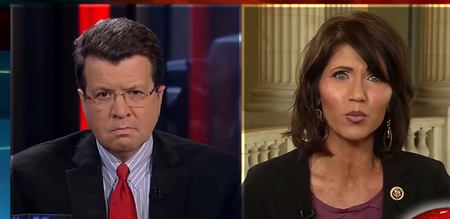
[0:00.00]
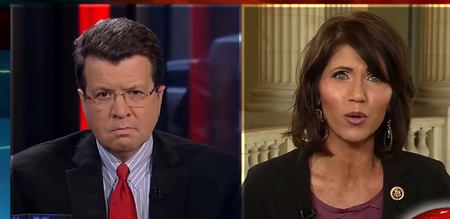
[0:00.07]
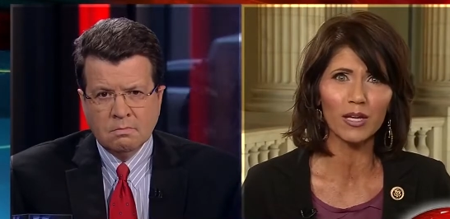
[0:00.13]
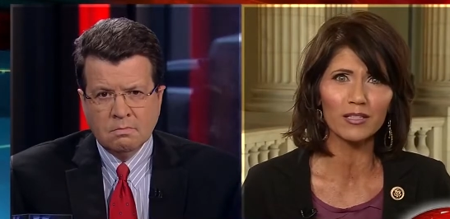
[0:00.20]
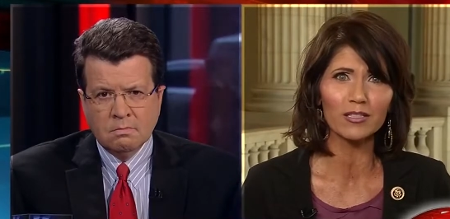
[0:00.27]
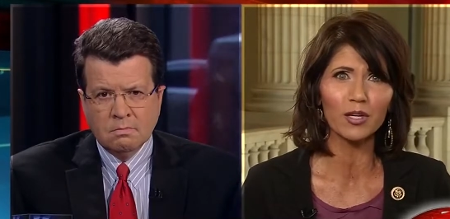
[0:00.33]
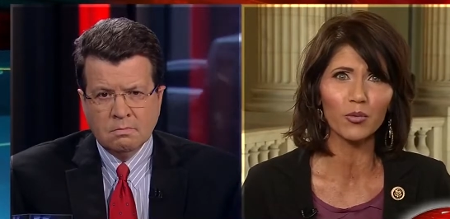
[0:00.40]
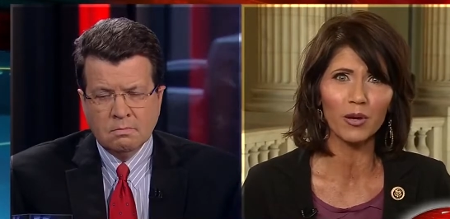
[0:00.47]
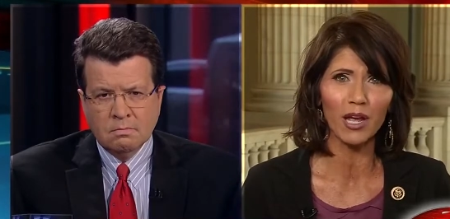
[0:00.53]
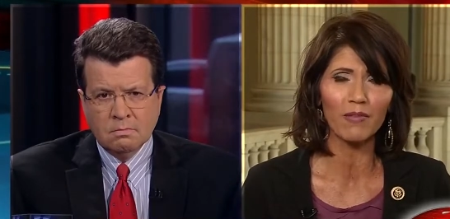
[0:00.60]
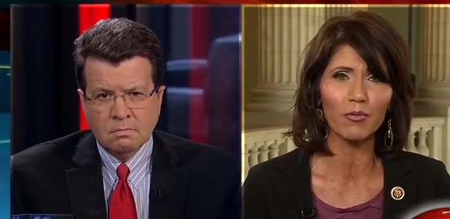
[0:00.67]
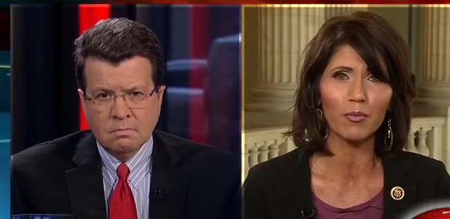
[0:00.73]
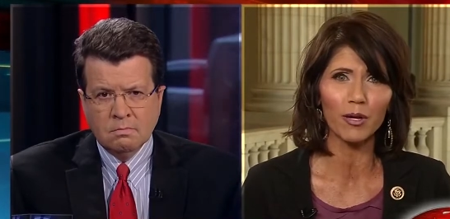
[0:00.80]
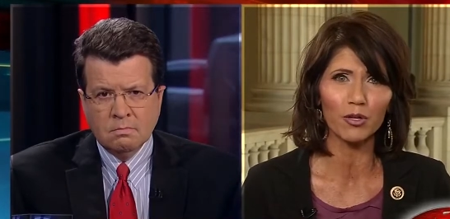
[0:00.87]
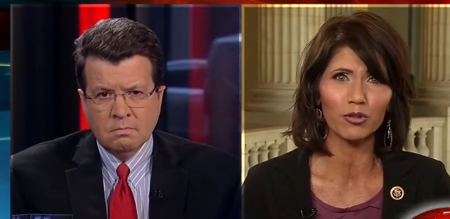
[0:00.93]
Speaker 1: and wait until we
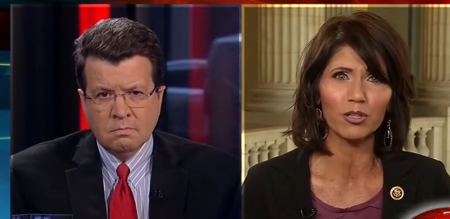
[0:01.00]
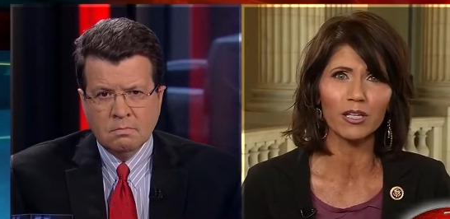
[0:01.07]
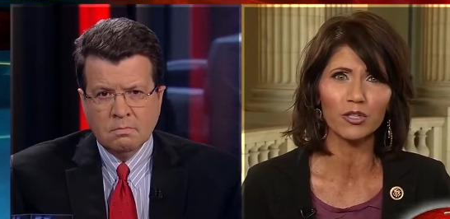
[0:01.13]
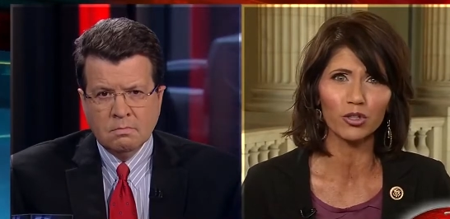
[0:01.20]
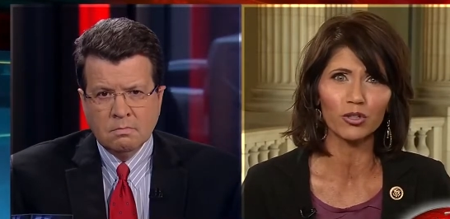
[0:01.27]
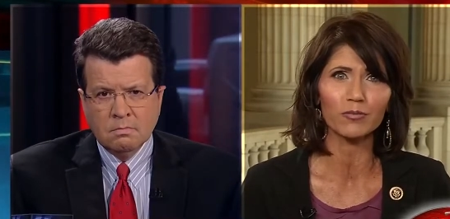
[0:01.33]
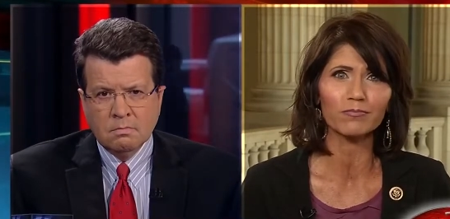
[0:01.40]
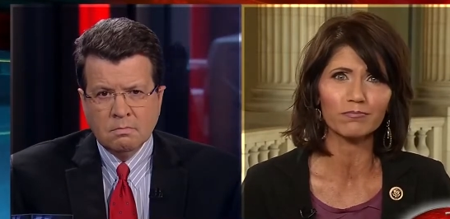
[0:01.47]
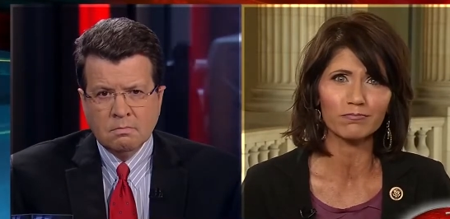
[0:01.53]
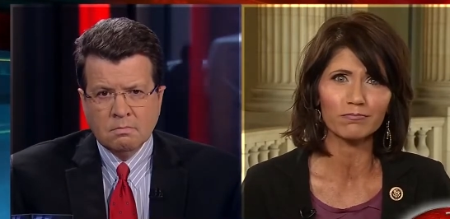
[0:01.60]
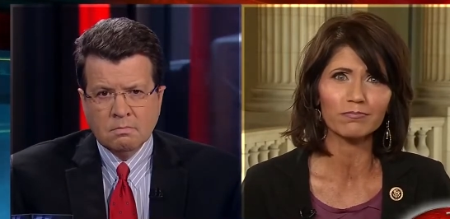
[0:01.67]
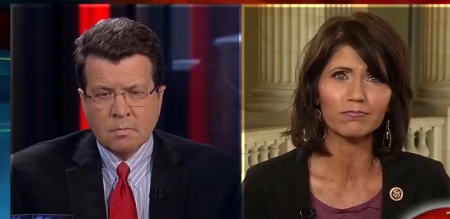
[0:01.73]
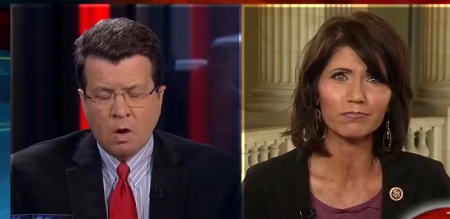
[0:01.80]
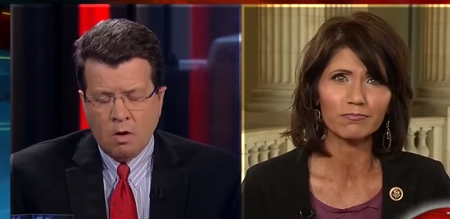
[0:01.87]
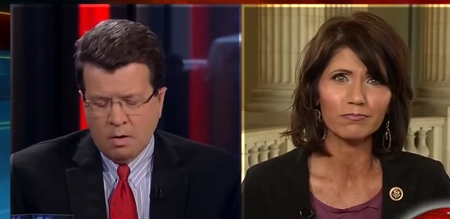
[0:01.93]
have a better leader.
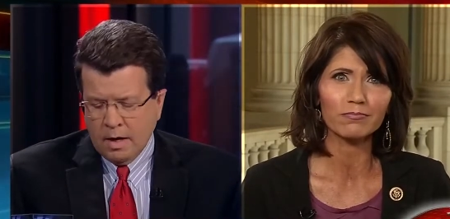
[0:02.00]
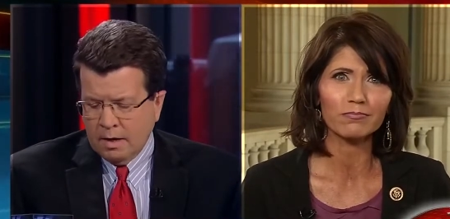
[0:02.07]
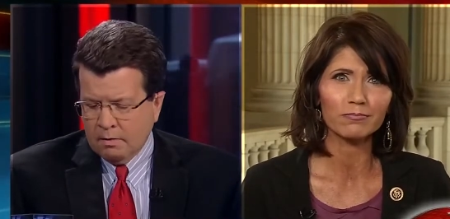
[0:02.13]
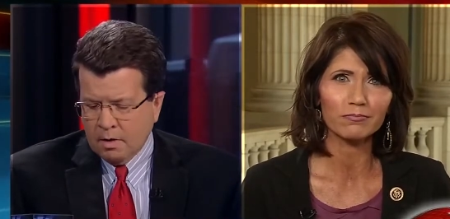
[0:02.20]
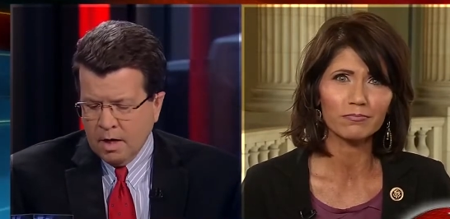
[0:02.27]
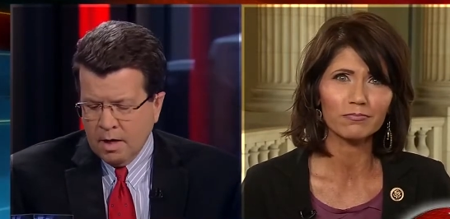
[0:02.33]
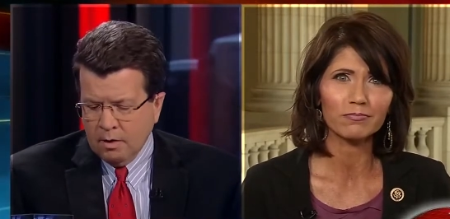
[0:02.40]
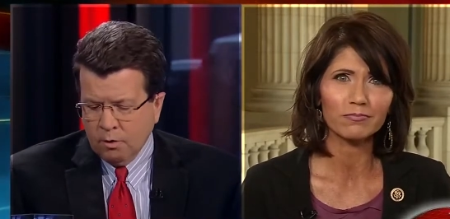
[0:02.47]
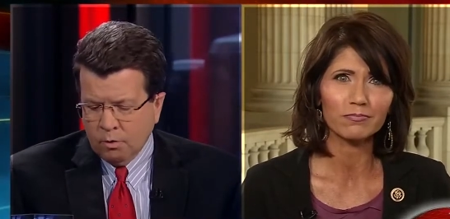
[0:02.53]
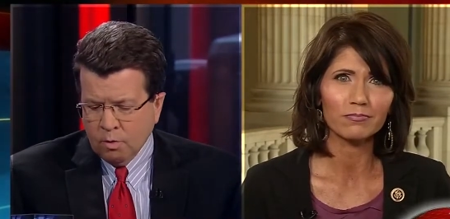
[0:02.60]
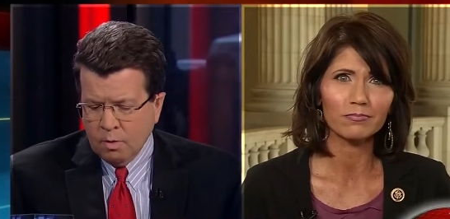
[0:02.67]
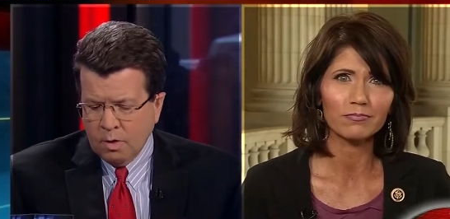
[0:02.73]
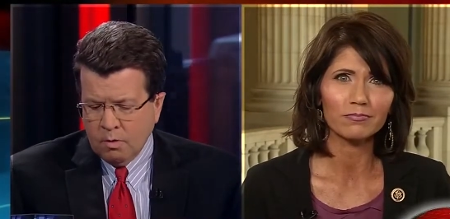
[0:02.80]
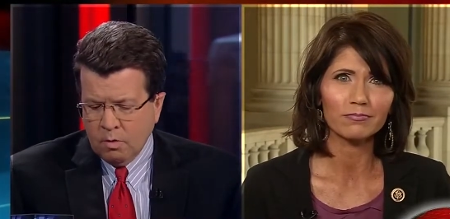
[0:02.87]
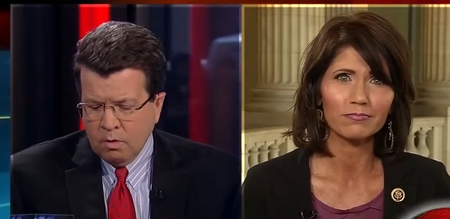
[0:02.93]
Speaker 2: All right,
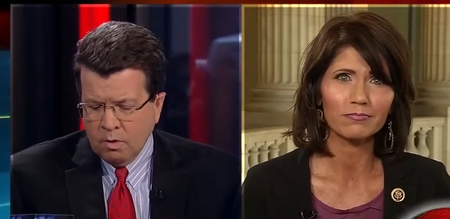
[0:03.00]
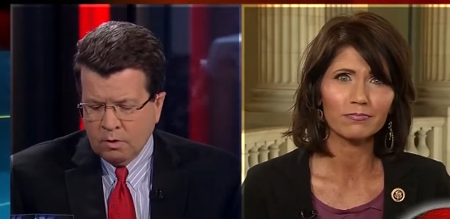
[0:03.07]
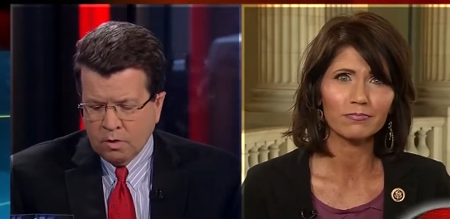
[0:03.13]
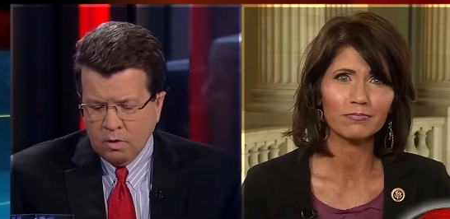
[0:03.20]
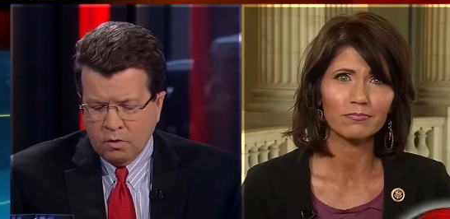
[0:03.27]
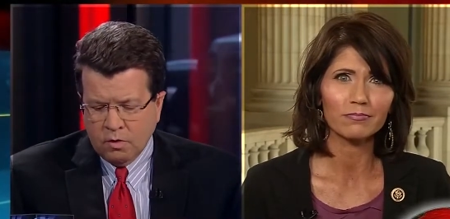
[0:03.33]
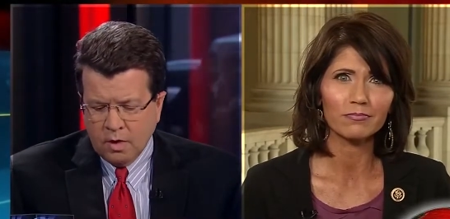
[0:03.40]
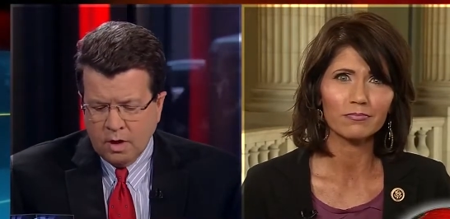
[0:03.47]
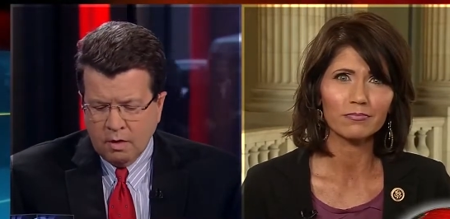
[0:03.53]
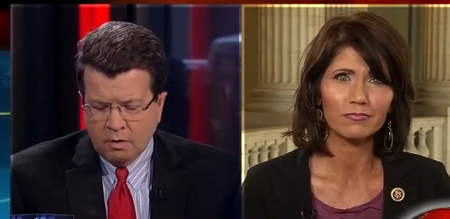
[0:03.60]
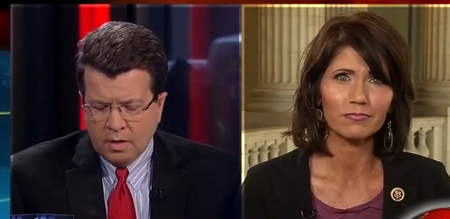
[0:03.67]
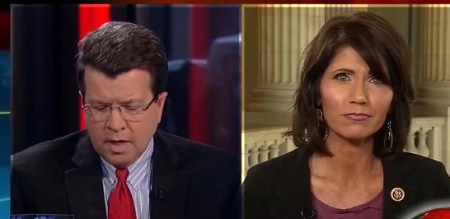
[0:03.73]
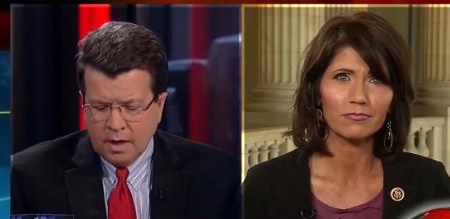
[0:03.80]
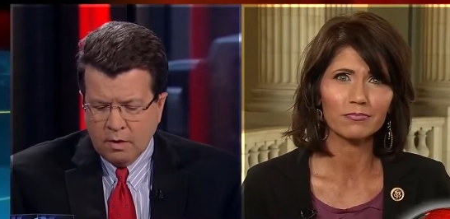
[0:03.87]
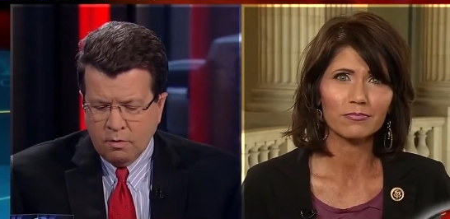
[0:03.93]
Congresswoman, always good seeing
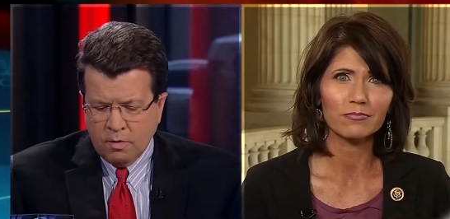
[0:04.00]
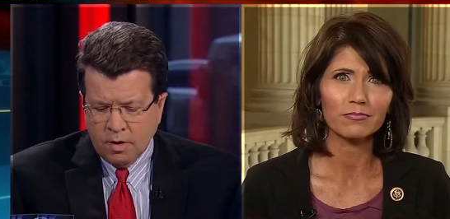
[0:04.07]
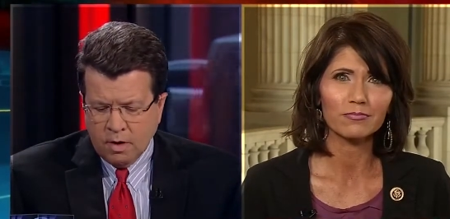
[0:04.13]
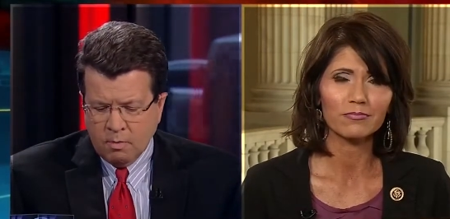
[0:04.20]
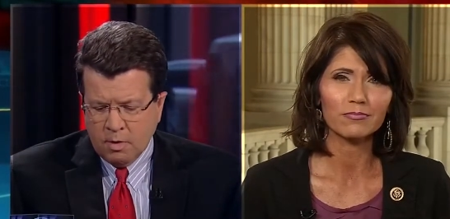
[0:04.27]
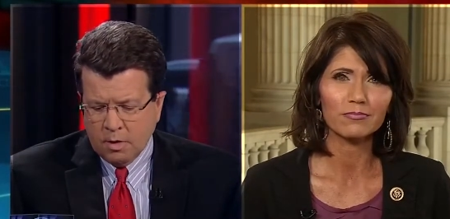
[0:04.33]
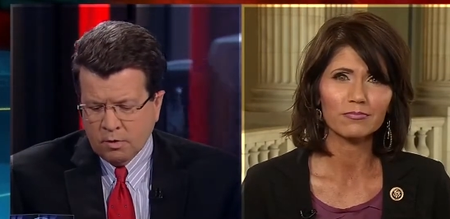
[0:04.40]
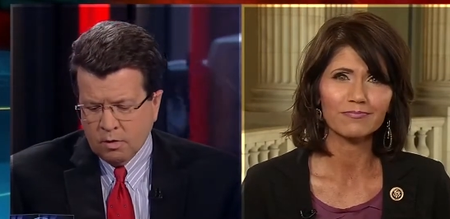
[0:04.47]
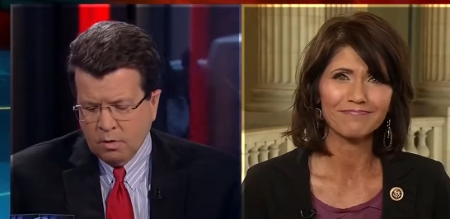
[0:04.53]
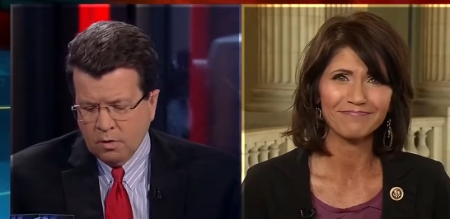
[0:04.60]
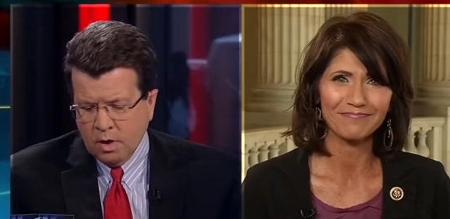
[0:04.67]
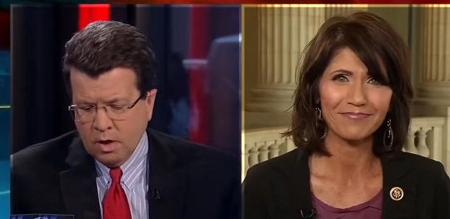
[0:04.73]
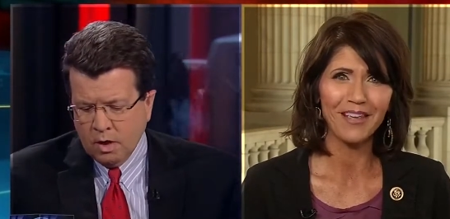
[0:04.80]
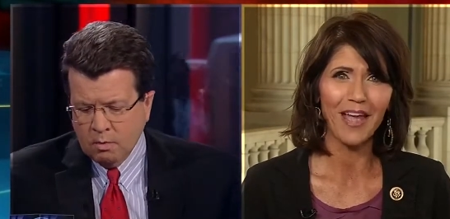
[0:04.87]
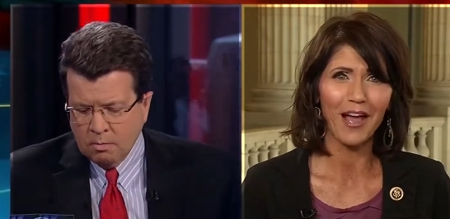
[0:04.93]
you. Thank you very much,
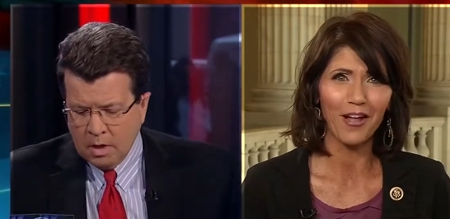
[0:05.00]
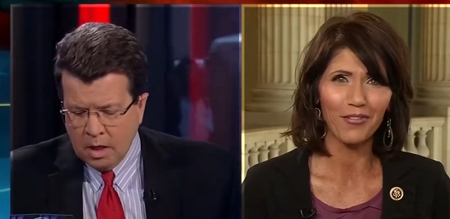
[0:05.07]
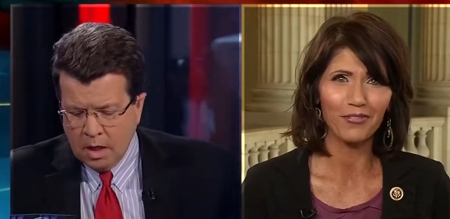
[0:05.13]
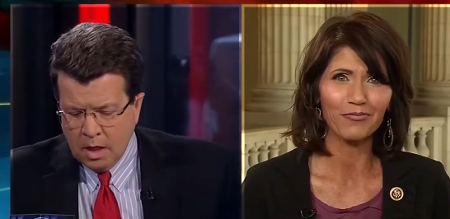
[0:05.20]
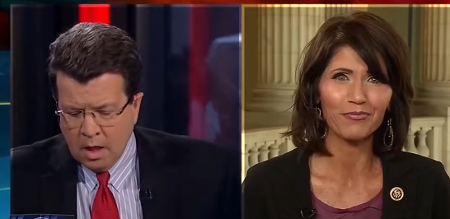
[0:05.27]
Christina. Yeah.